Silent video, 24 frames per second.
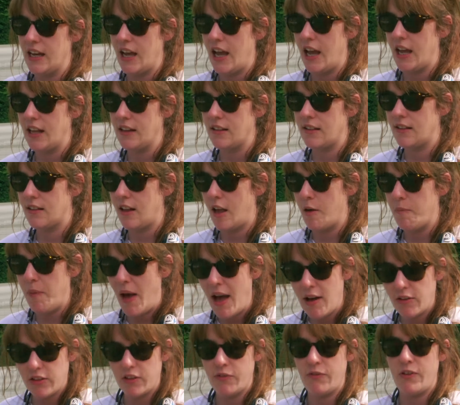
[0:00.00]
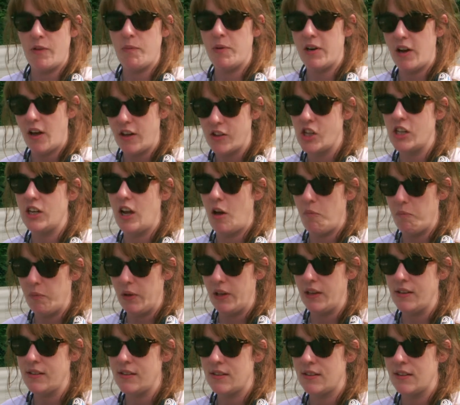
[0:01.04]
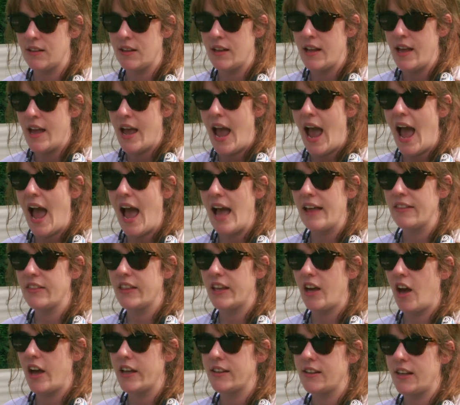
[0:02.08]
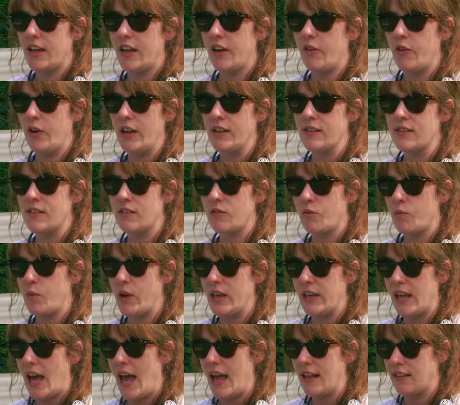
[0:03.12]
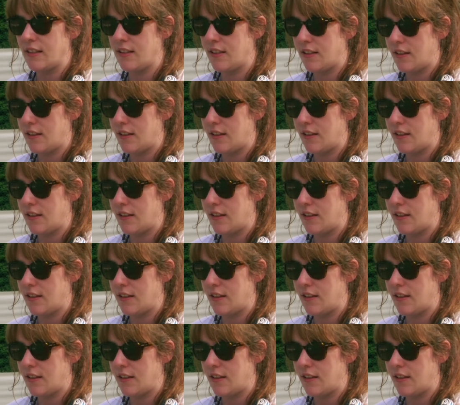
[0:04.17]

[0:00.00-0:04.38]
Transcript: It's about the Fibonacci numbers and the idea is we get